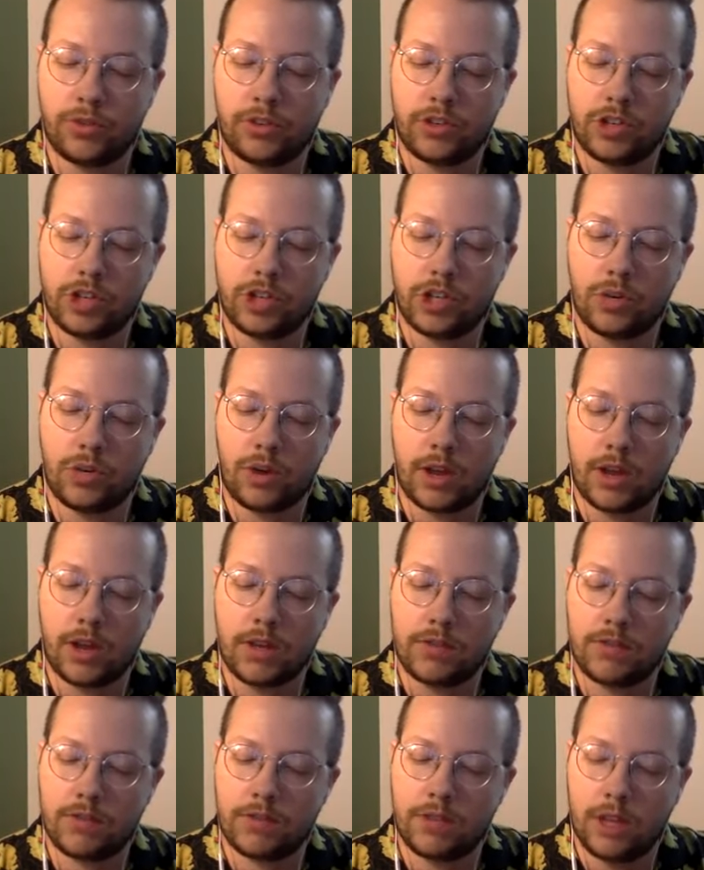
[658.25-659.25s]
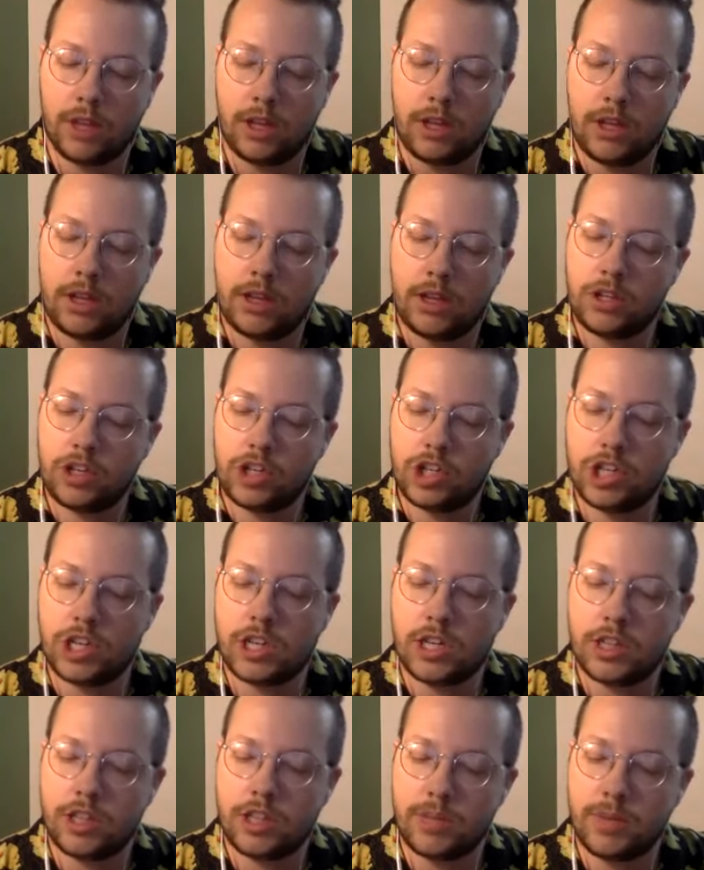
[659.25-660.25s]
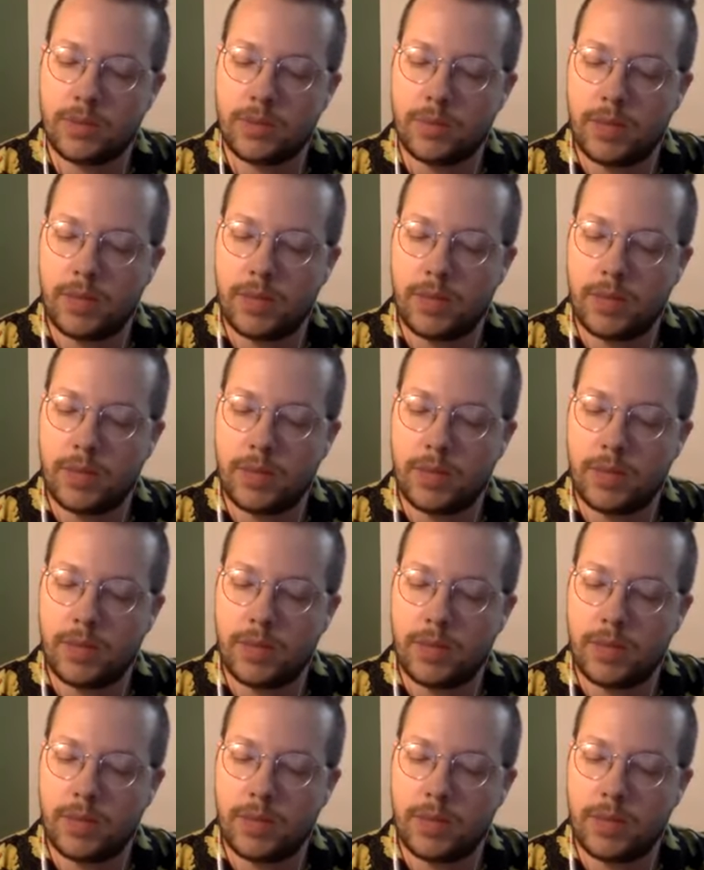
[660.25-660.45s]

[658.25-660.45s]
did she crave? And did she eat them in